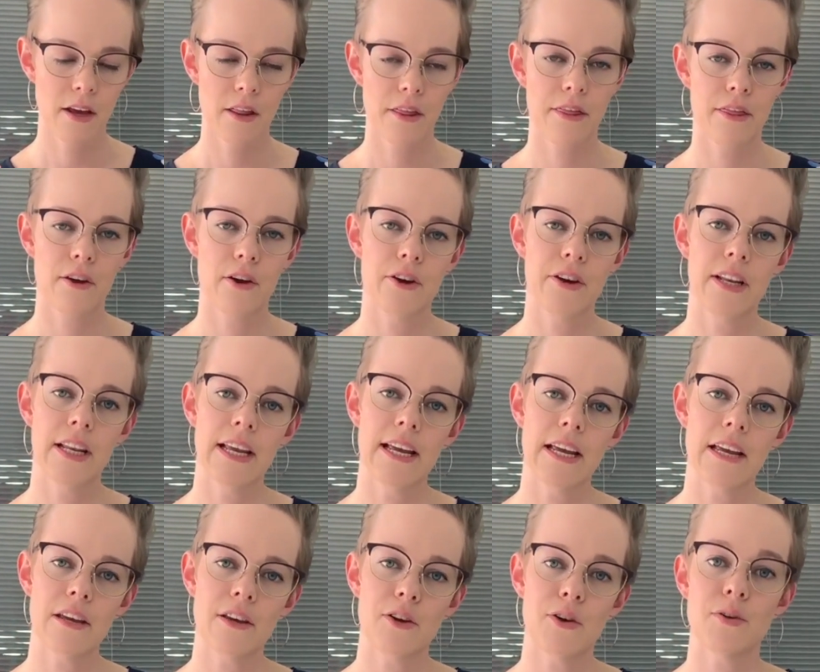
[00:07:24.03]

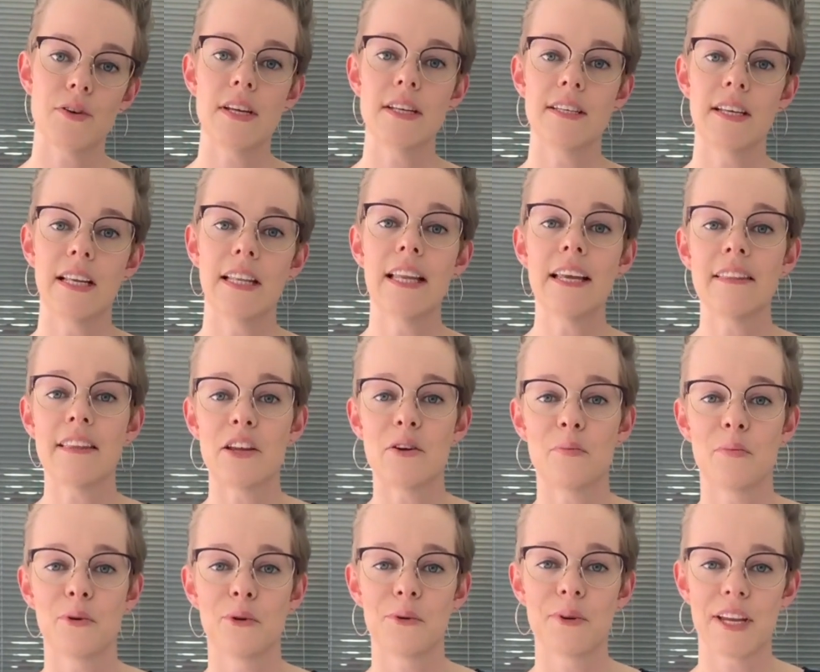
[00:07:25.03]
Thirdly, you need to let the
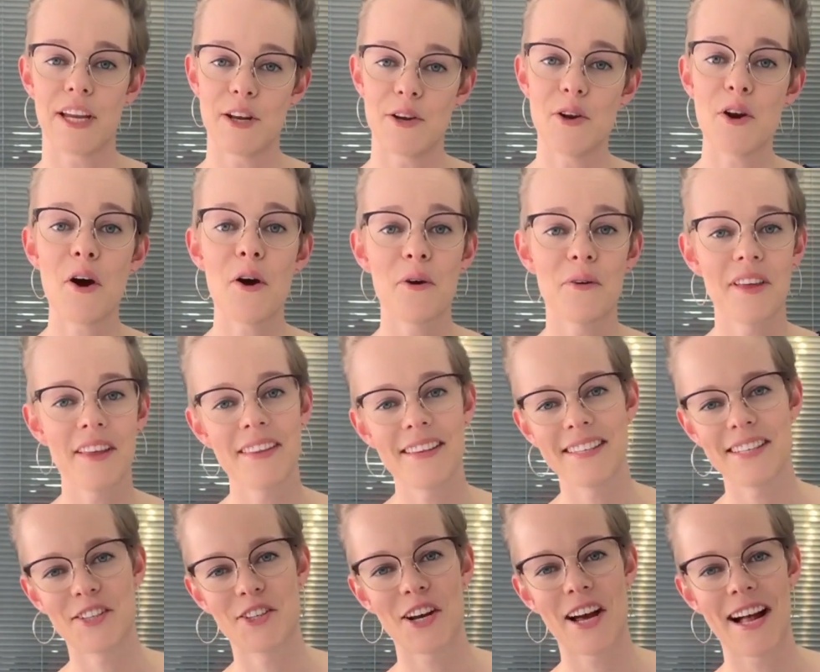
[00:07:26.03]
employee know that there's a
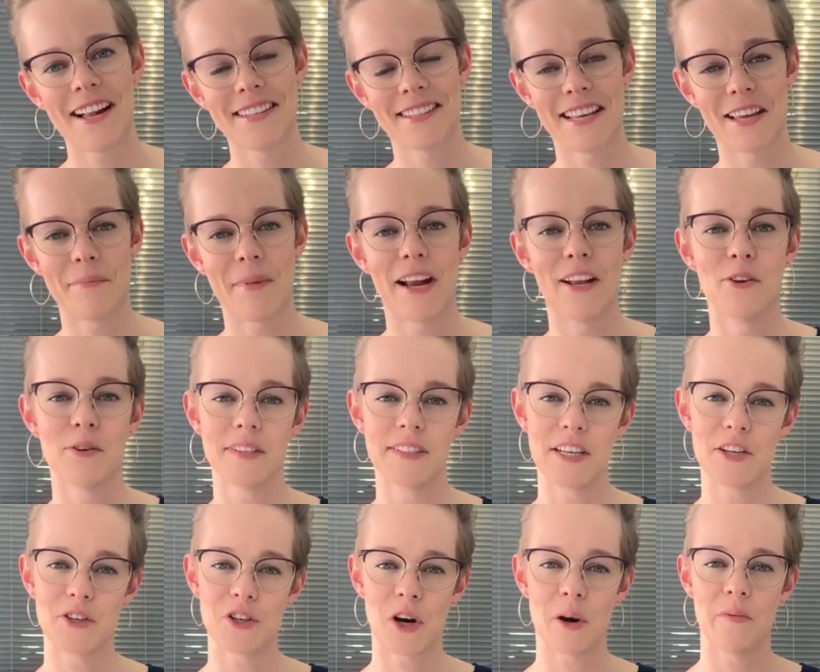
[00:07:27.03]
chance they might lose their
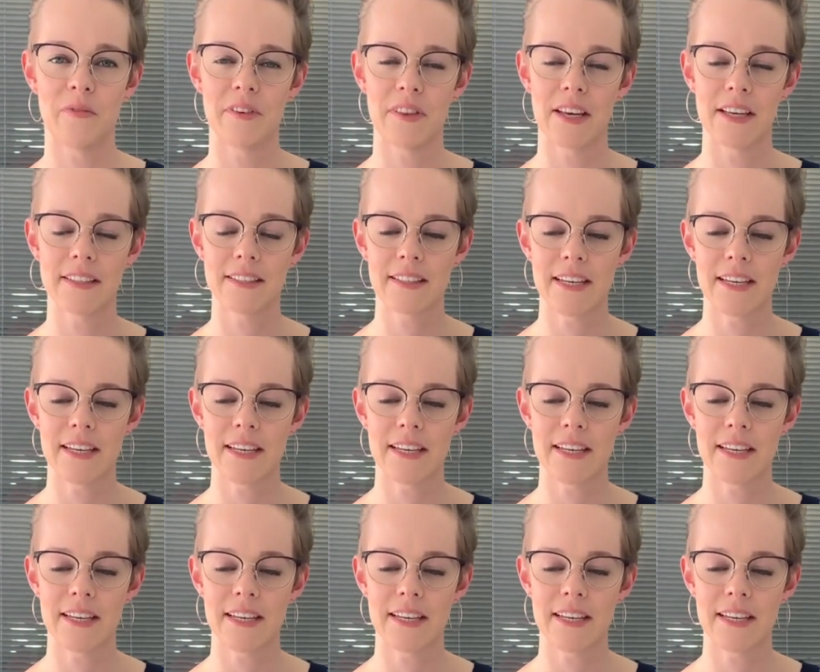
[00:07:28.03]
job for this.